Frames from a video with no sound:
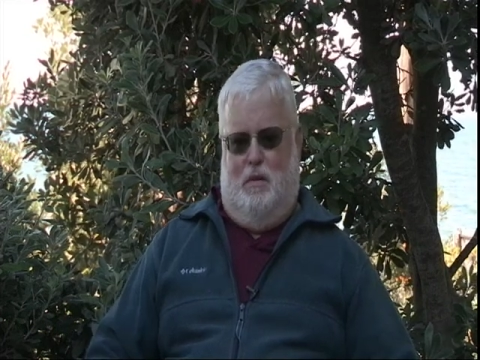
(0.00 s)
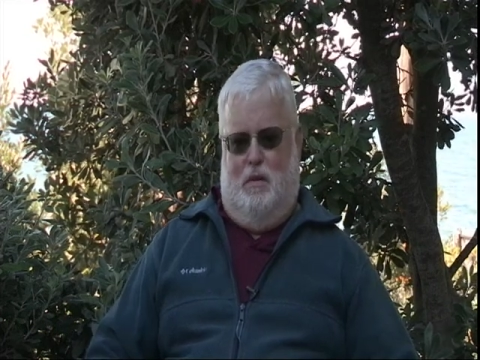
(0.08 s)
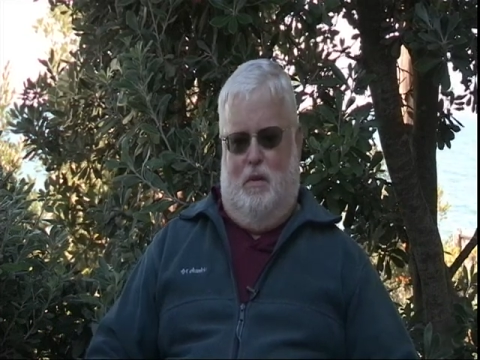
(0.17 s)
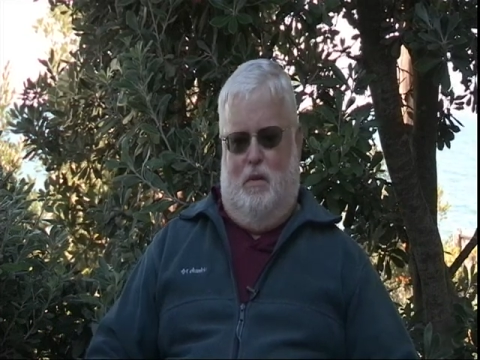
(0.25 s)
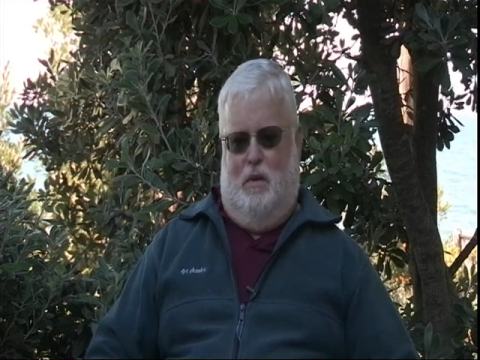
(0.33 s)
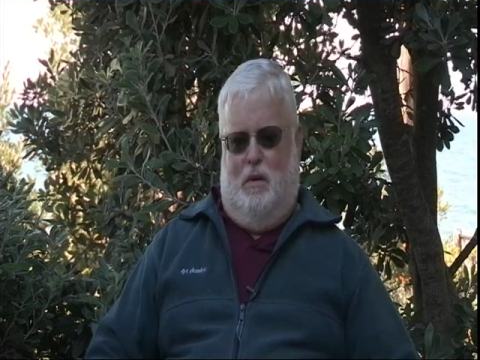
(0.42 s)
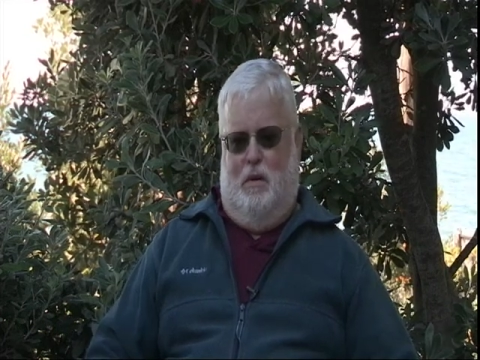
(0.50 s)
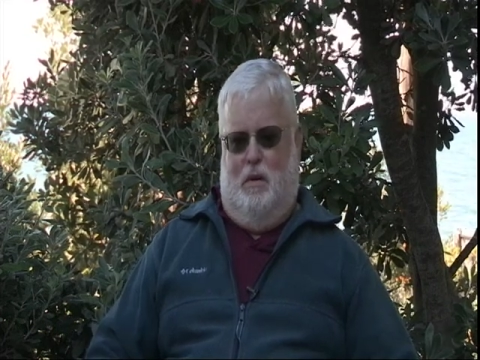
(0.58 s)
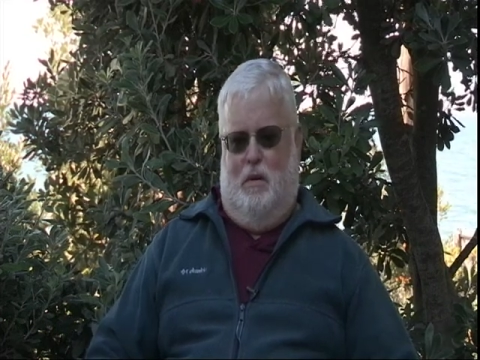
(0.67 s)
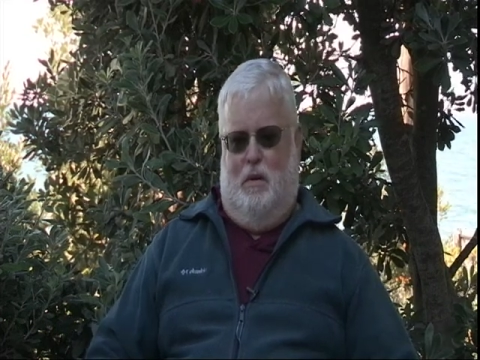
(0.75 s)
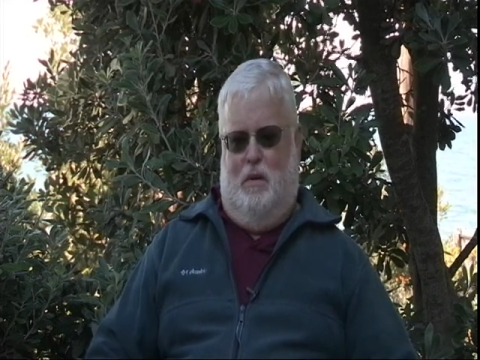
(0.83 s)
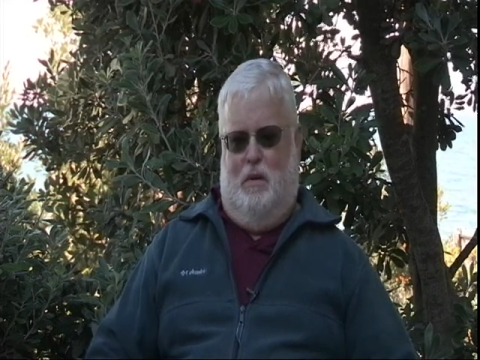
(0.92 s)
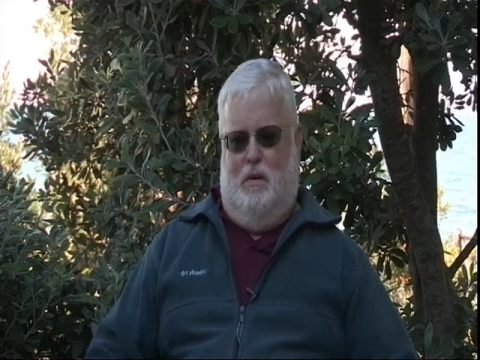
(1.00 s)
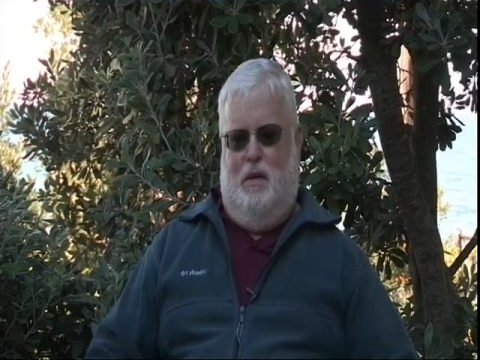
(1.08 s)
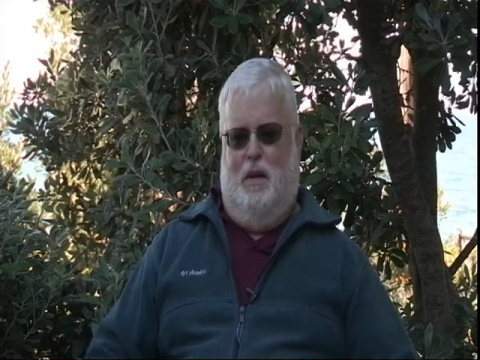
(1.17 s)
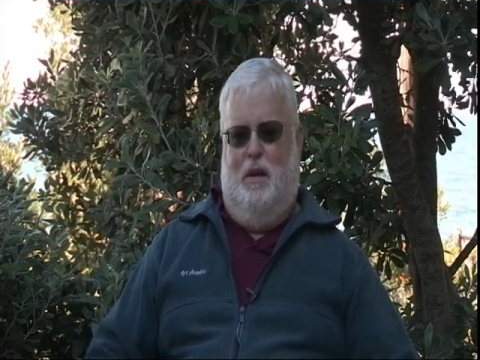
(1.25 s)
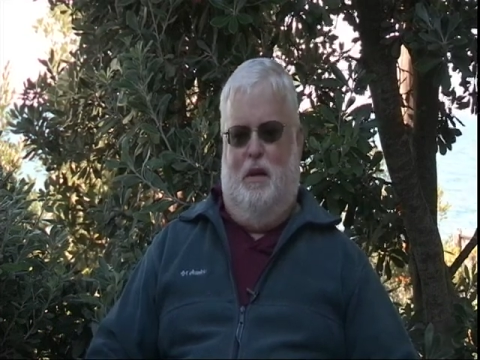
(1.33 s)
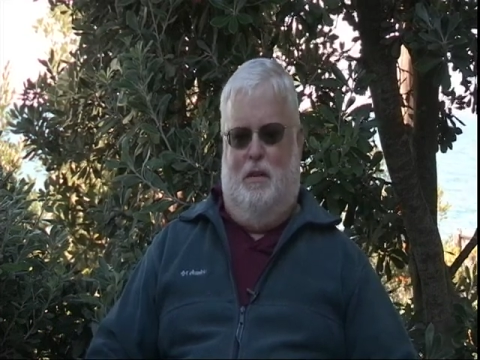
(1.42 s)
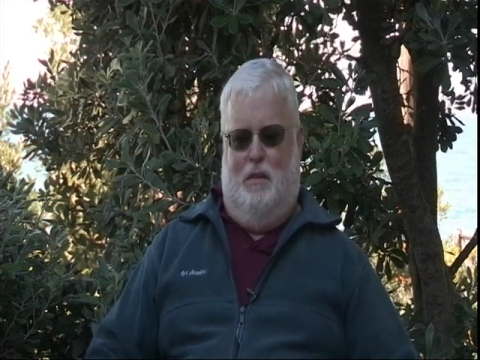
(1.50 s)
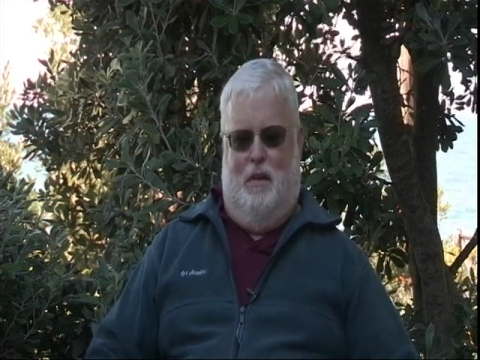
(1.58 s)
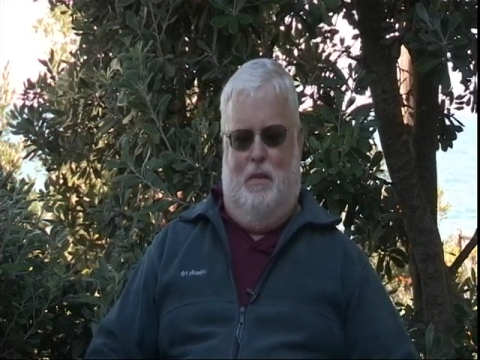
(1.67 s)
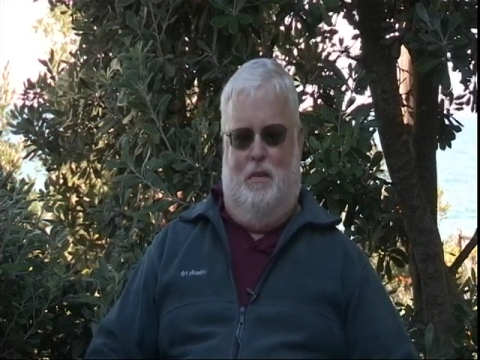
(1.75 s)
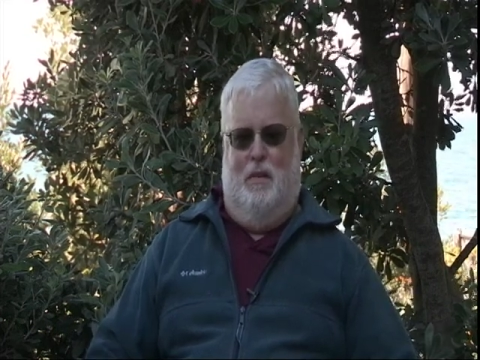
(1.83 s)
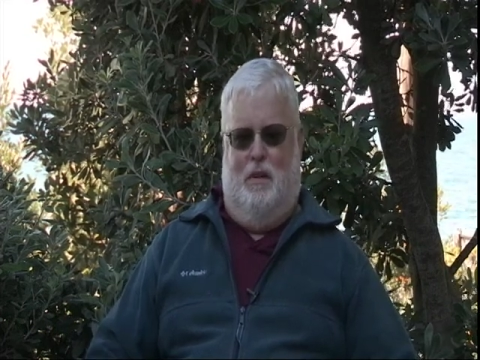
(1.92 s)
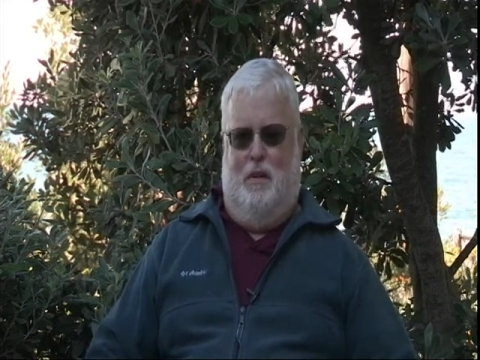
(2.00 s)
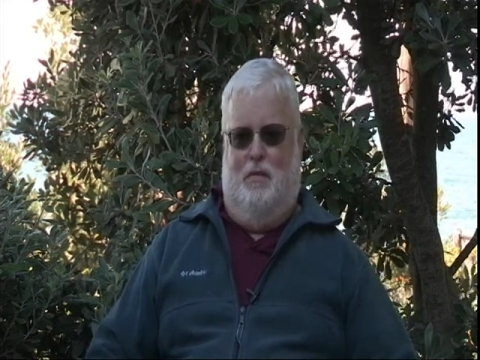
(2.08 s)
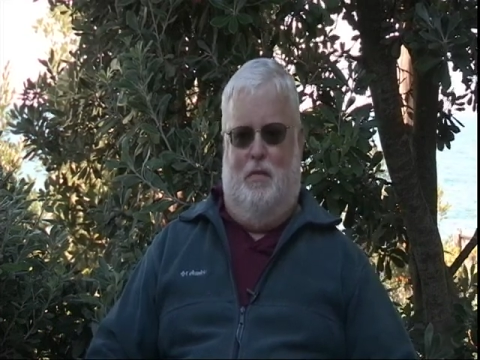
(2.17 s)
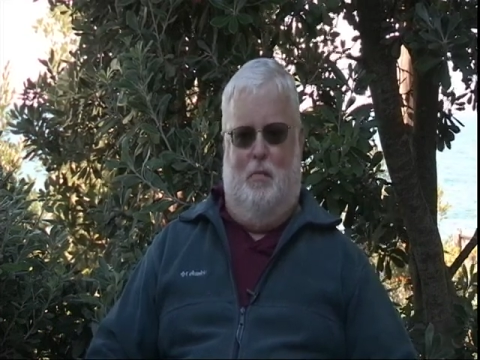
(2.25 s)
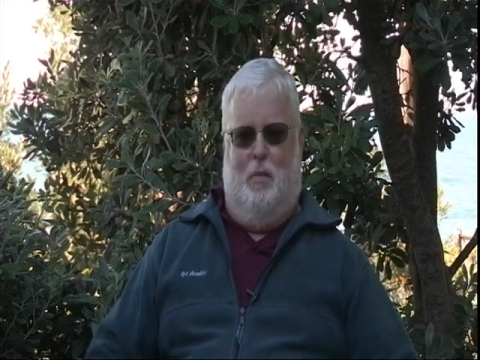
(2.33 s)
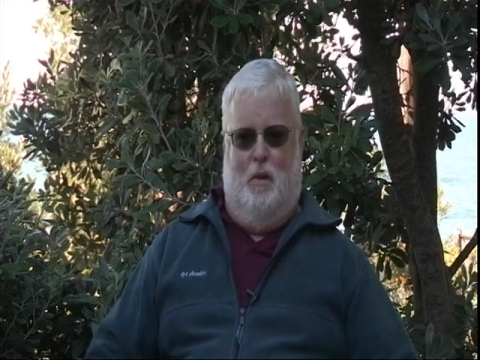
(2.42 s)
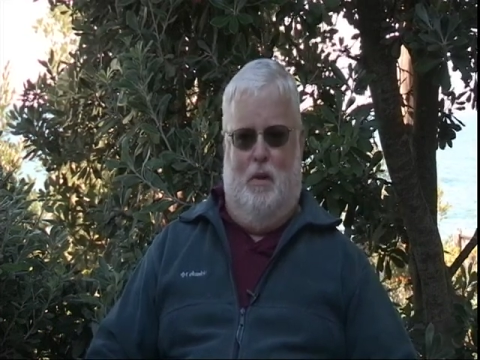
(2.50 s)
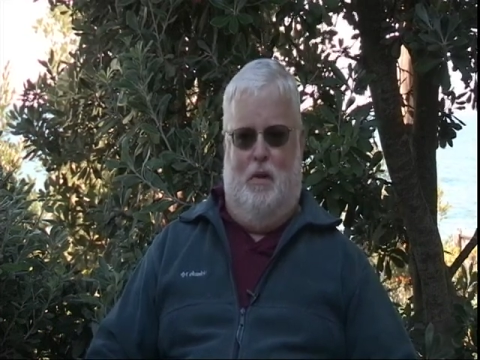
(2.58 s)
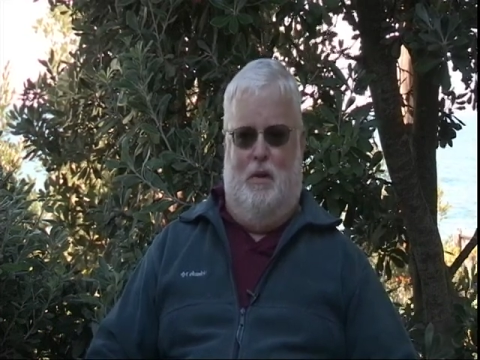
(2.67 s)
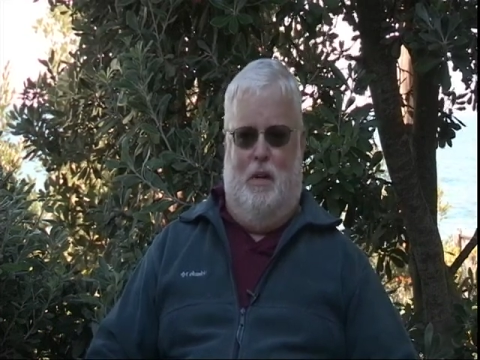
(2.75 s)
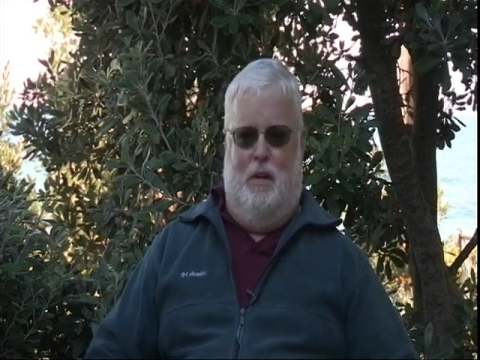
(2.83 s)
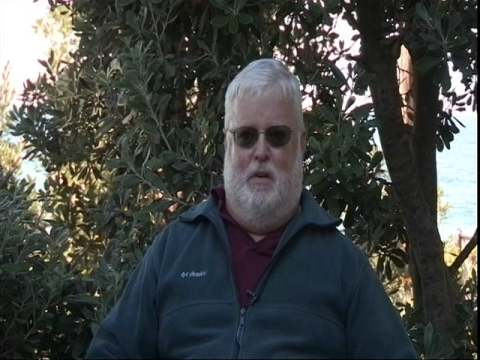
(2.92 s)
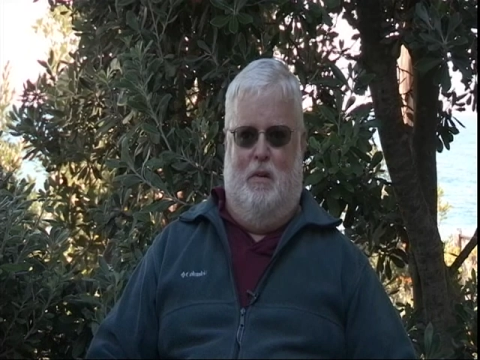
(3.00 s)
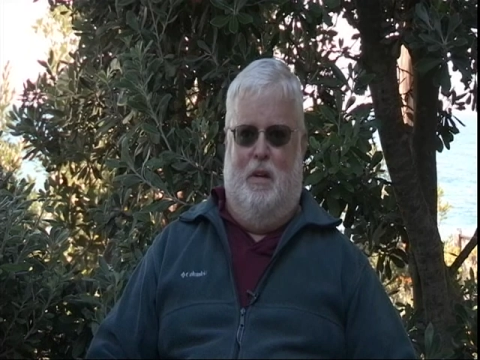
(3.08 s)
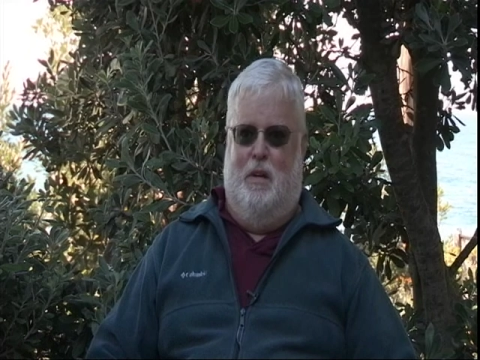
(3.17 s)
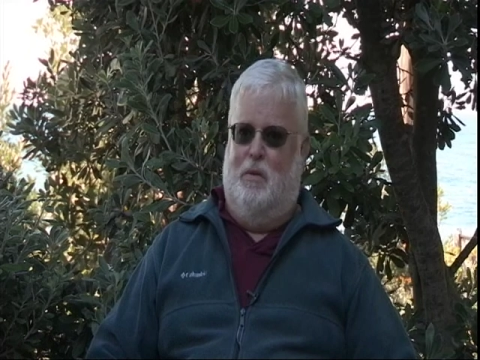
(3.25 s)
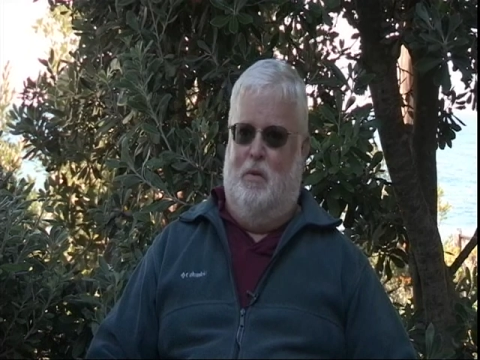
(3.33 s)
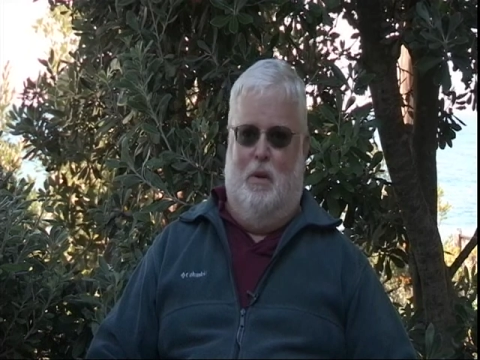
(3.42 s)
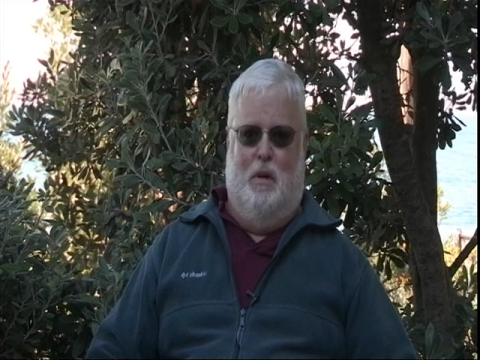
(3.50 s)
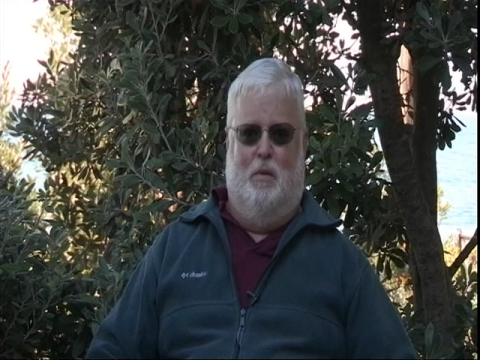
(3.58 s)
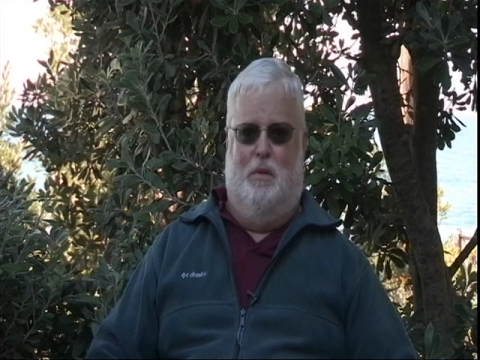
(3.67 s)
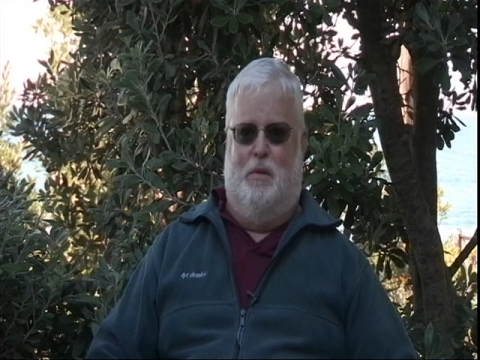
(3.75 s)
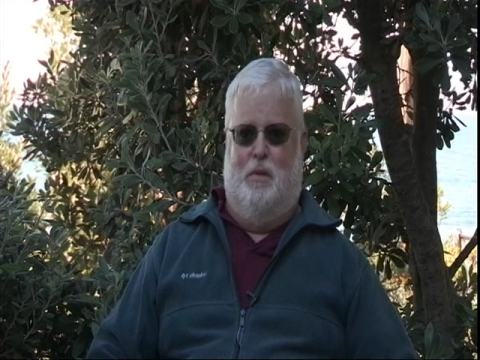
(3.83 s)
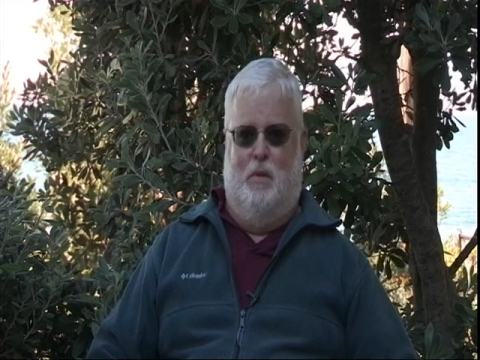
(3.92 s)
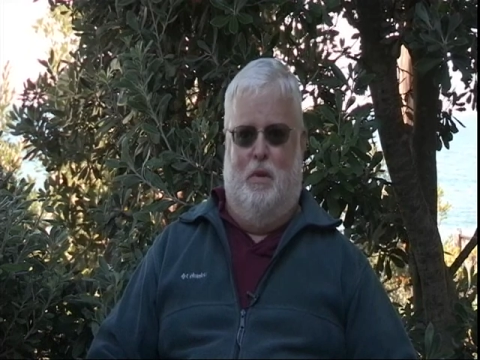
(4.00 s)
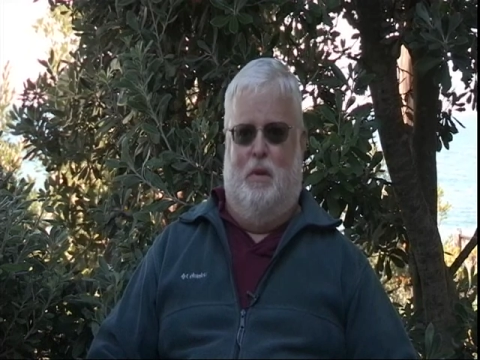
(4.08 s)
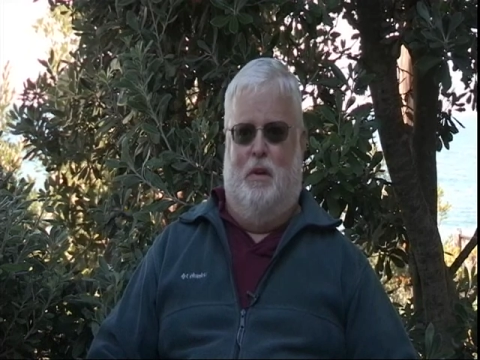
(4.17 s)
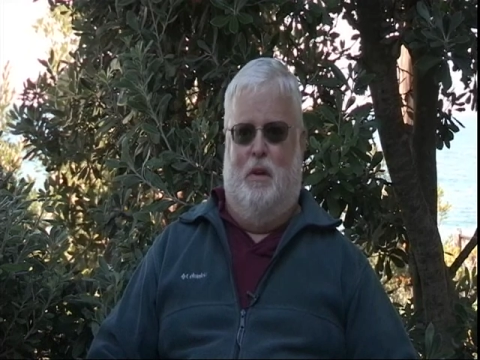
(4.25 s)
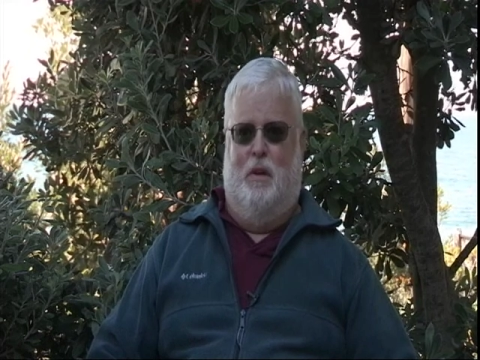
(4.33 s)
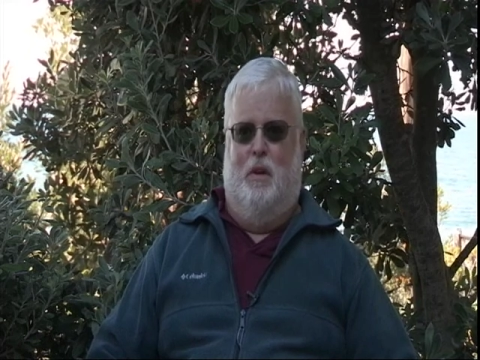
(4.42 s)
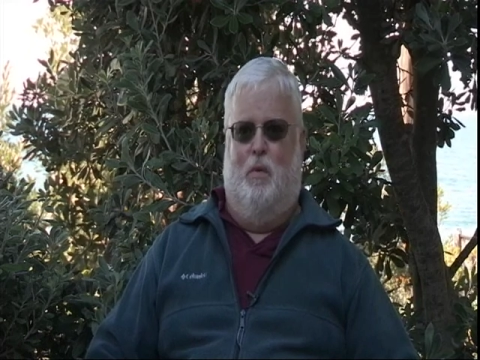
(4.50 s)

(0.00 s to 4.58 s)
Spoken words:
So I think if you boil it down, that's what I was doing there.